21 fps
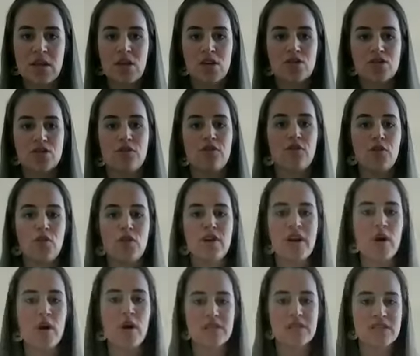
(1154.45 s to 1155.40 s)
So food
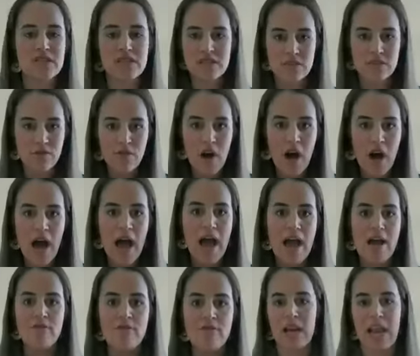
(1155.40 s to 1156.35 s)
helped us to
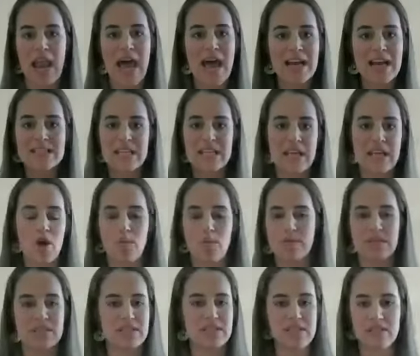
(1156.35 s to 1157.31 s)
survive, relaxing
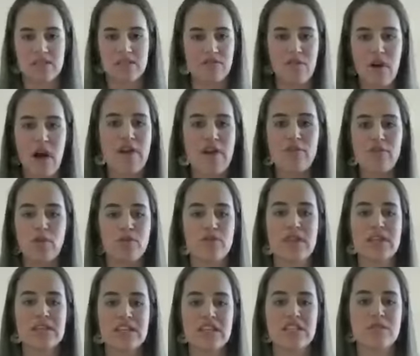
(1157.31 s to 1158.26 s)
helped us to survive, all of
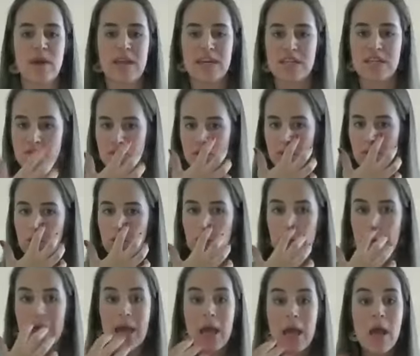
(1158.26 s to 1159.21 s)
these things made us feel
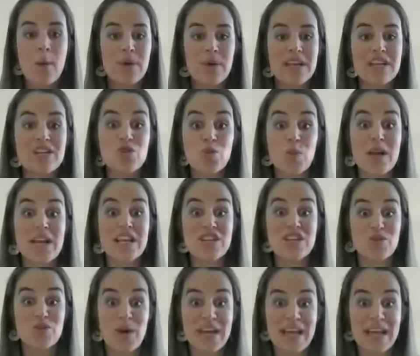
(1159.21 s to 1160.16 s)
good. But in
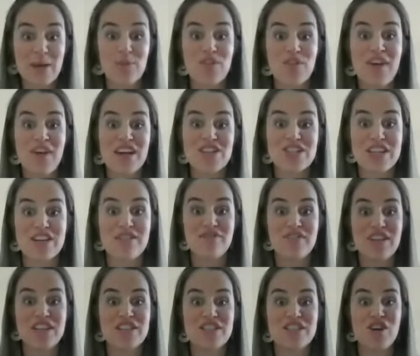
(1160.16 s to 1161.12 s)
2020, we've actually
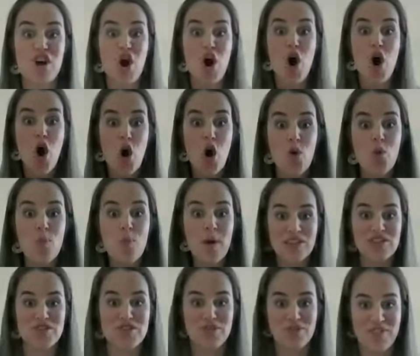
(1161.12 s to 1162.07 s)
invented a whole
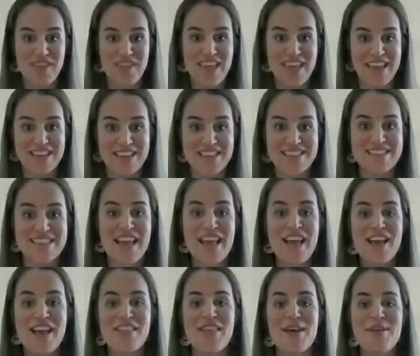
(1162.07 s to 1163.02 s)
bunch of things
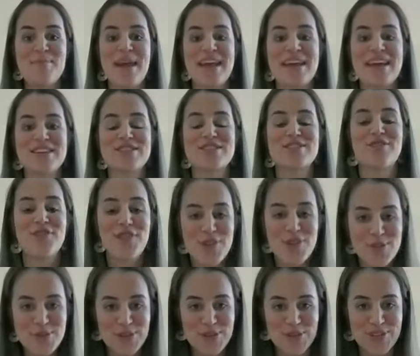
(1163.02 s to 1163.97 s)
that make us
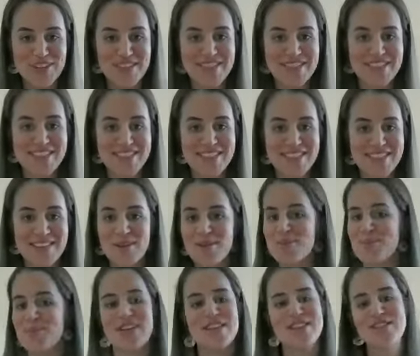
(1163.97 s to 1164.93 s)
feel good,
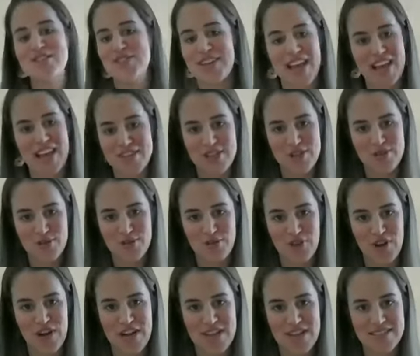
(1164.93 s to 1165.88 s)
but it's not actually good
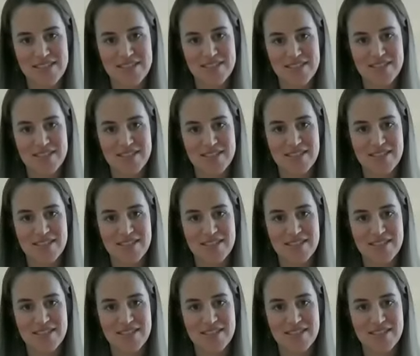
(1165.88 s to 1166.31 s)
for us.